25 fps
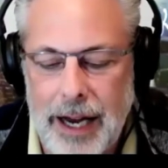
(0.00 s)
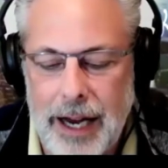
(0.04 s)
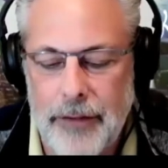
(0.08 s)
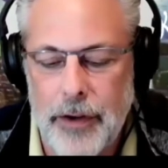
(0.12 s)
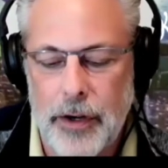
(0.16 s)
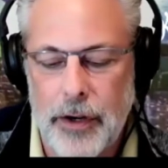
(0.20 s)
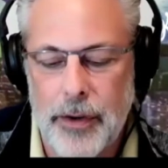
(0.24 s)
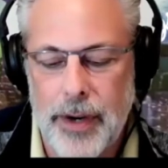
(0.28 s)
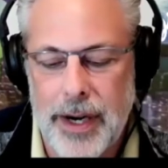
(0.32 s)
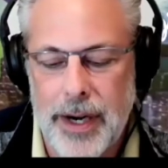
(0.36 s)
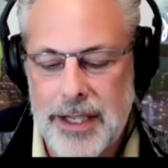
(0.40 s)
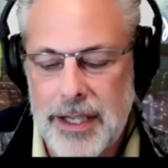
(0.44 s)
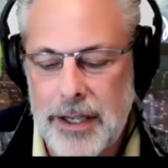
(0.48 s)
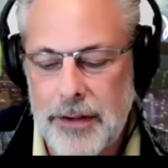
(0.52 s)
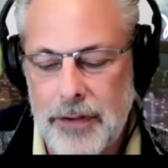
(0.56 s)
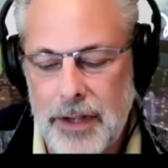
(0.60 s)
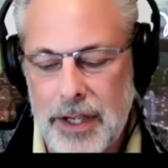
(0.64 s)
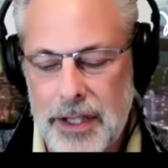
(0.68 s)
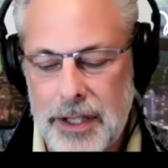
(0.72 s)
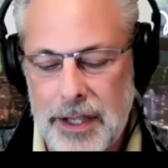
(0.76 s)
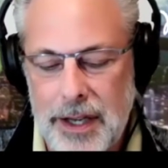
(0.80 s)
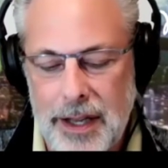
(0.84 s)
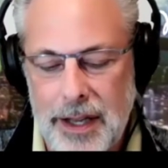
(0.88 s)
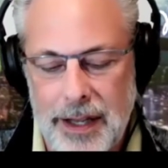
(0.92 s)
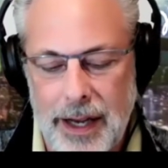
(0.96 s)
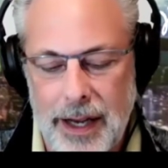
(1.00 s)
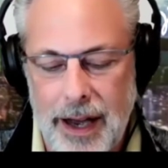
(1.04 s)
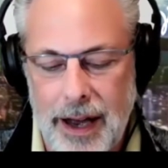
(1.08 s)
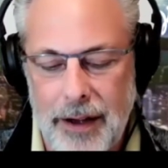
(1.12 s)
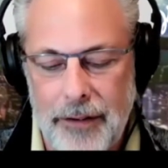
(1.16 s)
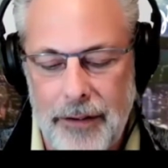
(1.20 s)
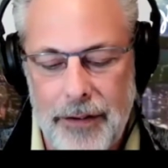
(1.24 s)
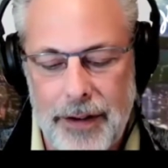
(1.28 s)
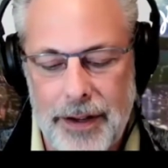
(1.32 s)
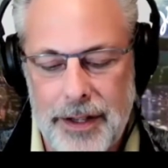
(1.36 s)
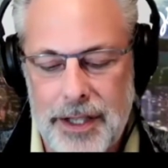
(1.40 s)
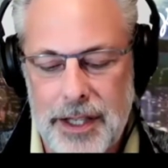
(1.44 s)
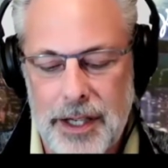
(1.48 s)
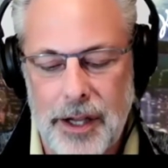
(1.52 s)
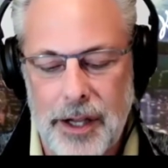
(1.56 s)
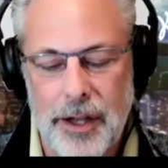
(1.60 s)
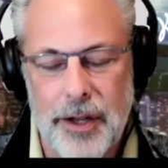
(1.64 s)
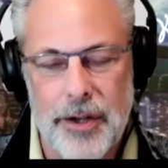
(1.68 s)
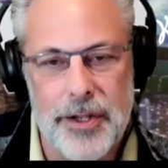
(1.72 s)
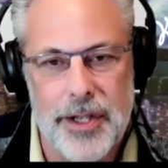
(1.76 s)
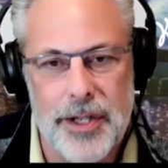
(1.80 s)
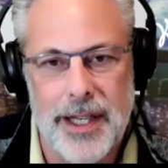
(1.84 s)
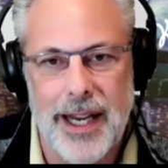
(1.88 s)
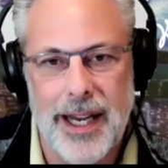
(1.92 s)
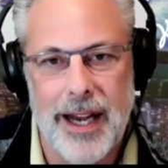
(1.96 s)
of aggressiveness on the offense to
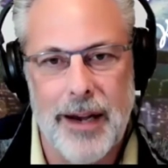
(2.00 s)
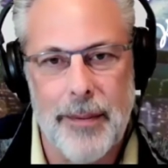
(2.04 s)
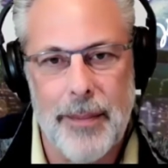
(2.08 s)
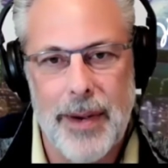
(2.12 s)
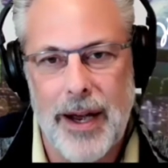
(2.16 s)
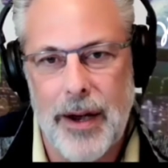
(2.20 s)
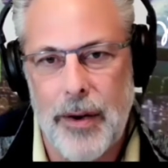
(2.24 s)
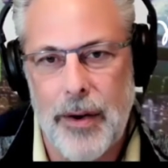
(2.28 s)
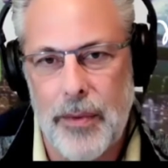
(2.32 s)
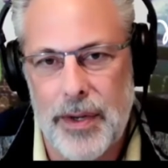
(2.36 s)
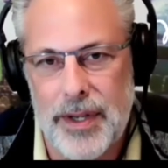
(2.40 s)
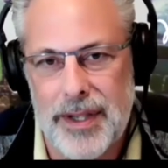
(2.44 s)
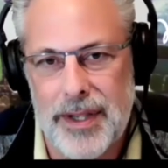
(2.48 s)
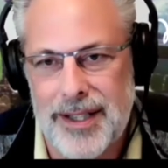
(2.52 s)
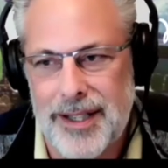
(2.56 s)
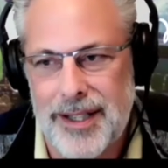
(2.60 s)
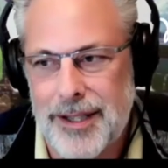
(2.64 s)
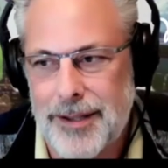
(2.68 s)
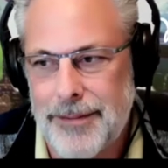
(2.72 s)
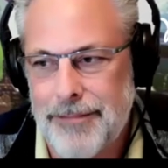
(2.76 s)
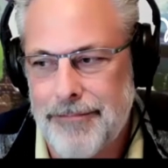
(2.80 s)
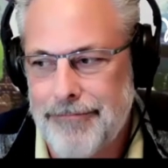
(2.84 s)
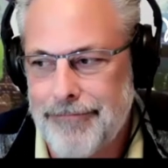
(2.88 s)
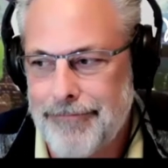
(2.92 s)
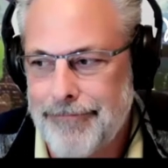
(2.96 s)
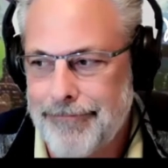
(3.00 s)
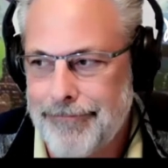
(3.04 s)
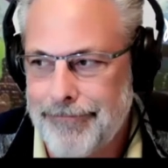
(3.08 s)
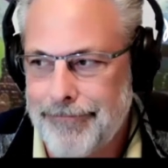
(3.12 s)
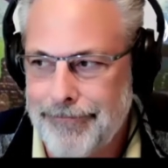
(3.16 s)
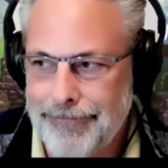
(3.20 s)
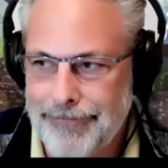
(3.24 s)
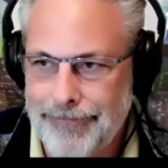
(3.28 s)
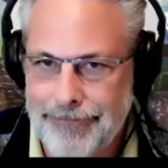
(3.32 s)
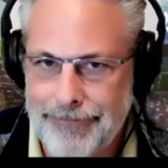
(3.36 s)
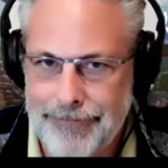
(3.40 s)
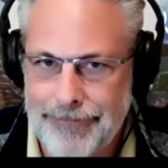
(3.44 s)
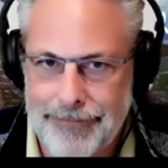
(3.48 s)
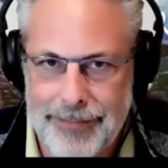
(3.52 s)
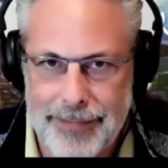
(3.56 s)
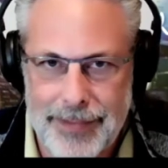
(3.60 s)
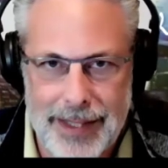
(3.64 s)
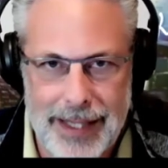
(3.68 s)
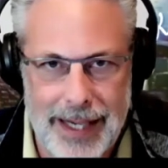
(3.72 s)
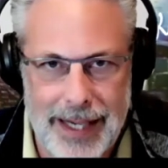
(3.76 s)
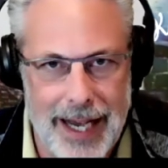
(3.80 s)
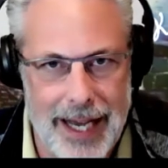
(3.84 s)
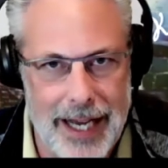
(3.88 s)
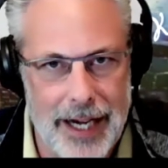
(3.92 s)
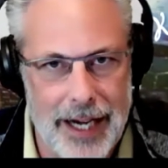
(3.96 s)
close the game out was
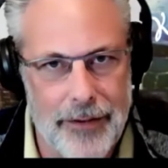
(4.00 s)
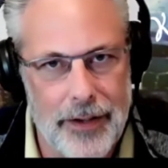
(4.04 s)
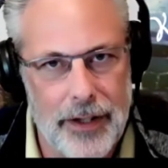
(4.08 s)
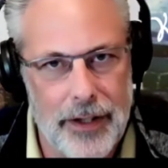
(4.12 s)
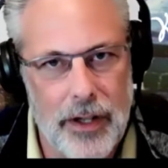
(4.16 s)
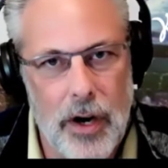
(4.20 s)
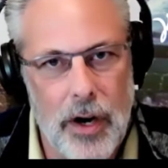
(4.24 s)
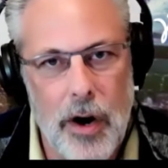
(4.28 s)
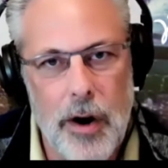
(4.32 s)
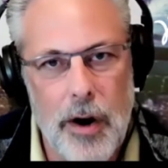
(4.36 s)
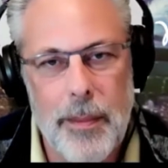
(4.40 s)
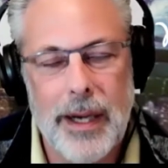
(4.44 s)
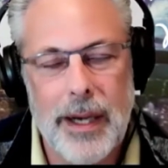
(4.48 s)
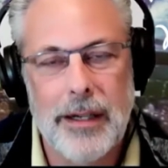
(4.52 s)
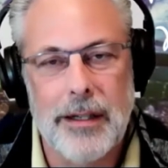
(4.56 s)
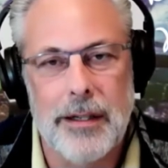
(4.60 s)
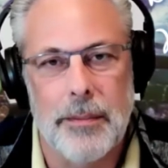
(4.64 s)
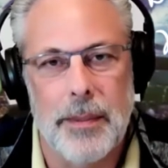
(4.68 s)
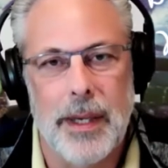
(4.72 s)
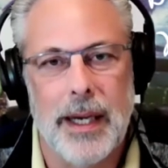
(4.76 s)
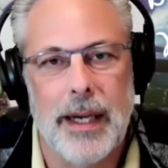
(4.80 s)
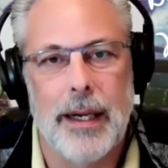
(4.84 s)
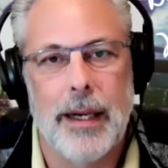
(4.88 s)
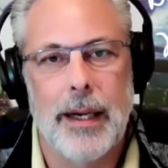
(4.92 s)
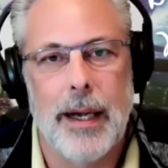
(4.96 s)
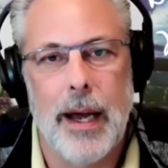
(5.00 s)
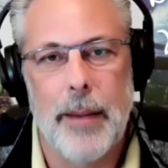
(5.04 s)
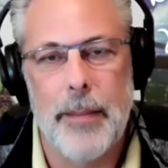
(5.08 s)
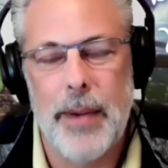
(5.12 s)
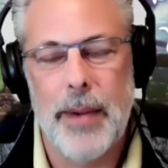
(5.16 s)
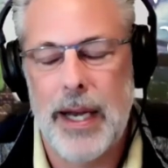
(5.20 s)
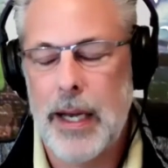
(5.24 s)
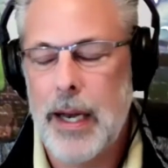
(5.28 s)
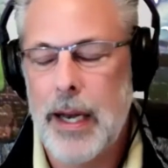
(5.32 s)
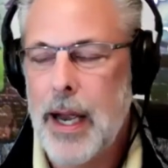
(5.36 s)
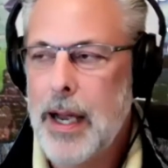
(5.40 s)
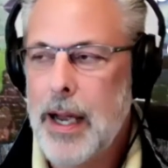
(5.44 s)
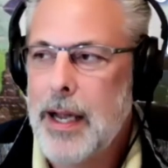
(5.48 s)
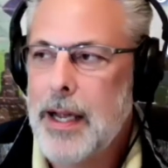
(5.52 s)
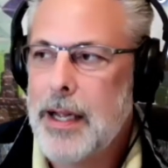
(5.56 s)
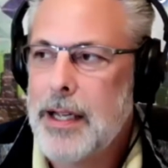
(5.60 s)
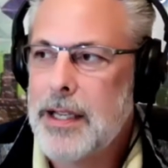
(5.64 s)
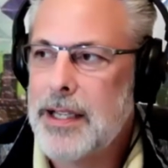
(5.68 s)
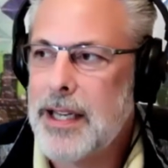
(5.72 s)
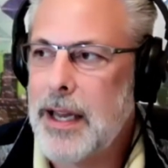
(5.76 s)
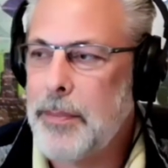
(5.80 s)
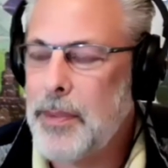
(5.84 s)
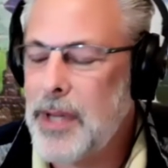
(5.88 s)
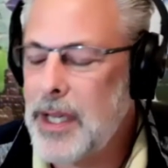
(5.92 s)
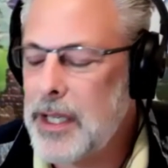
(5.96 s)
kind of alarming to me. I mean,
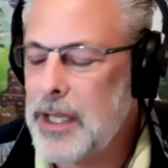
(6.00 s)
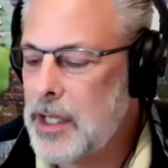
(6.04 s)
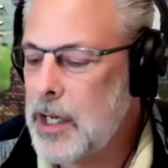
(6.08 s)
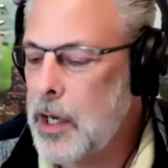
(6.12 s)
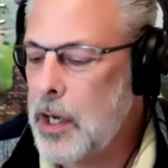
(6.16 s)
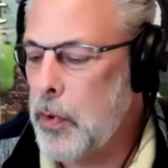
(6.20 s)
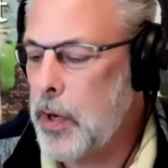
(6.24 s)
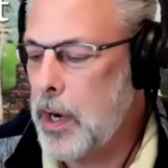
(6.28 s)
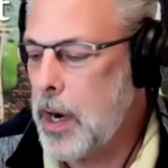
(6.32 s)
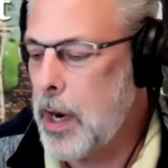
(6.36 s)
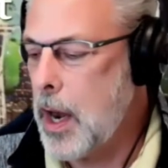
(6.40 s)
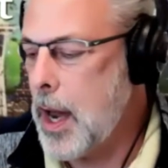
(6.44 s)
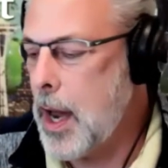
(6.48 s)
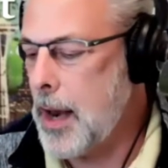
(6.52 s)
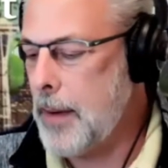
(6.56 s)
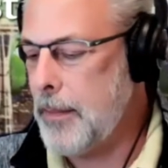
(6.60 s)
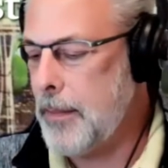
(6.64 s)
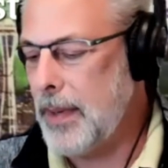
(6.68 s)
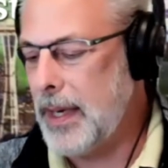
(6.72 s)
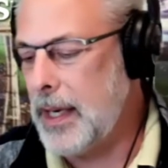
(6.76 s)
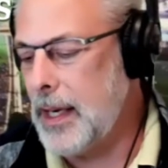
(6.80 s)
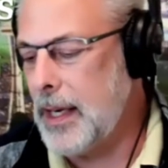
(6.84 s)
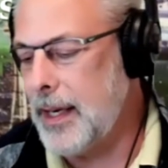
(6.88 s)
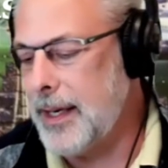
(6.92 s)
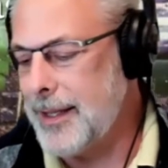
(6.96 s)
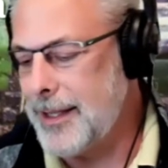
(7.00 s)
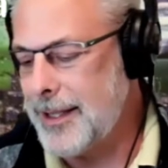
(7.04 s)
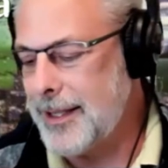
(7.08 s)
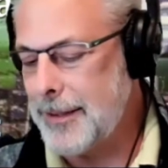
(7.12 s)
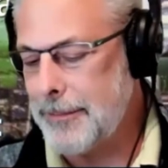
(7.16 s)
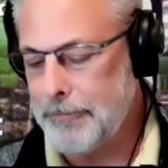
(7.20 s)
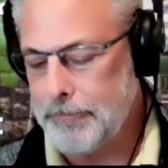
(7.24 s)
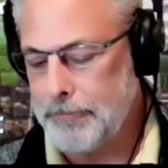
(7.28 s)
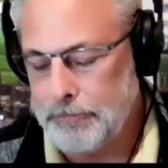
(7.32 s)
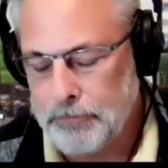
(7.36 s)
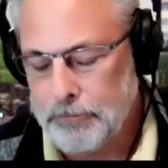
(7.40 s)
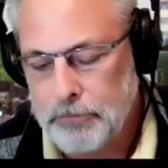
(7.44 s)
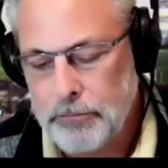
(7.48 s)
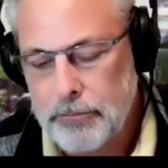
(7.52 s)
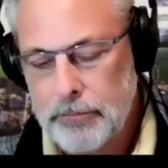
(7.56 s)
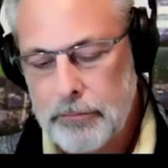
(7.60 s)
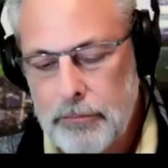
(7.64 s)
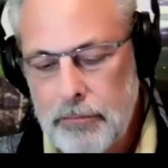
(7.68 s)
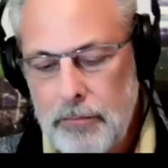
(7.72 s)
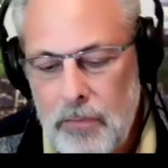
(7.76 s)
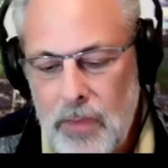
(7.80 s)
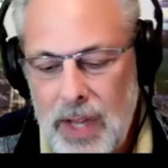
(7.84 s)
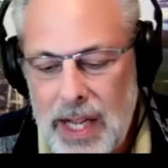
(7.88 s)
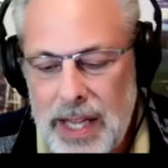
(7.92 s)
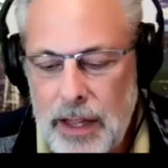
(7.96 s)
something's going on because
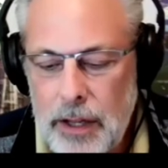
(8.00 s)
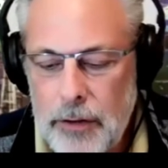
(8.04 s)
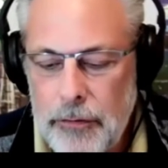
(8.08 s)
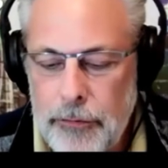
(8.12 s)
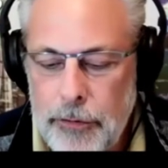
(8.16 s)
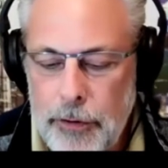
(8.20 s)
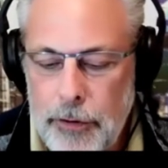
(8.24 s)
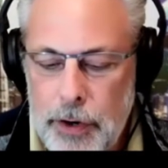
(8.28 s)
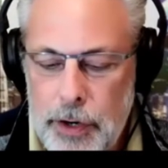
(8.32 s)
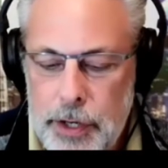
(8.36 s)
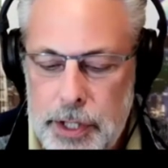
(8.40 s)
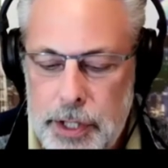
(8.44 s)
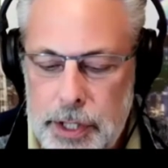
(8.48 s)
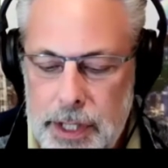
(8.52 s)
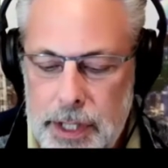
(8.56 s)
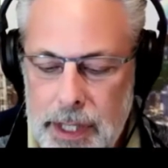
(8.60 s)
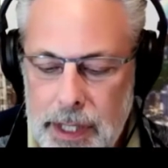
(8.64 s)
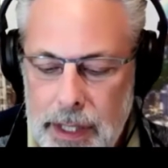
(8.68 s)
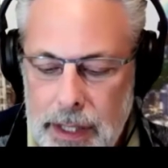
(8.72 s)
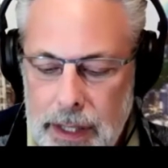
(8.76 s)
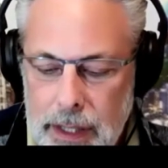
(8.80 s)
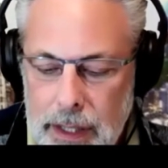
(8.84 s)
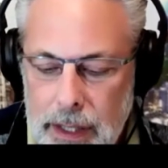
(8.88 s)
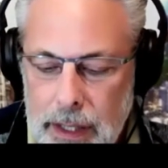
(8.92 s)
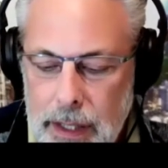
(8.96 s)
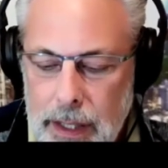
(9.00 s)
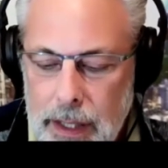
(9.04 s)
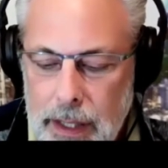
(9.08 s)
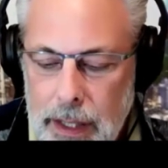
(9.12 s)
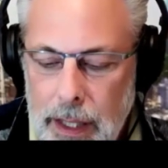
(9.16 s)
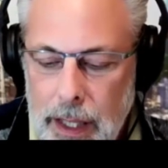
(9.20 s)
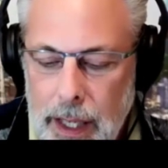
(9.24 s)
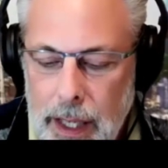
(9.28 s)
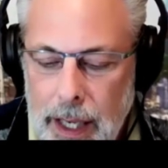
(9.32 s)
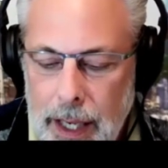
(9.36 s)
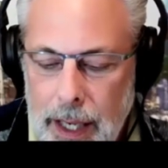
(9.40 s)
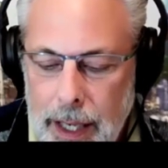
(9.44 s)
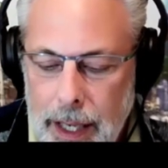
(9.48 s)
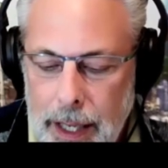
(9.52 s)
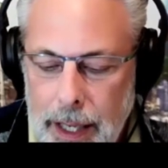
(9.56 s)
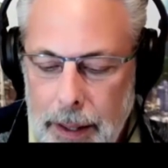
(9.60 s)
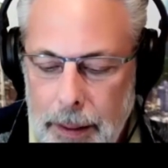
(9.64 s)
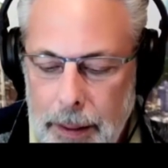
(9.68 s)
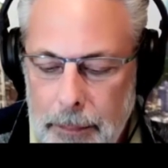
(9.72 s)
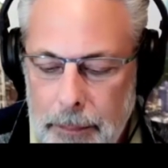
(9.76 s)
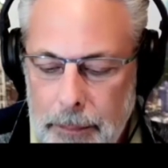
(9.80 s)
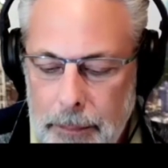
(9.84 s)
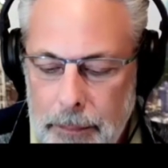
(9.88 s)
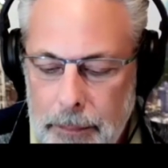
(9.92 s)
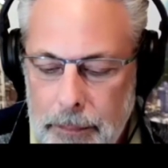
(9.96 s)
in the first
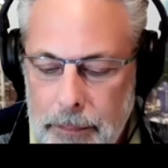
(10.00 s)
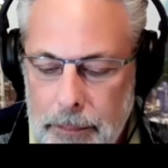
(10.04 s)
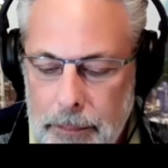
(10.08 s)
in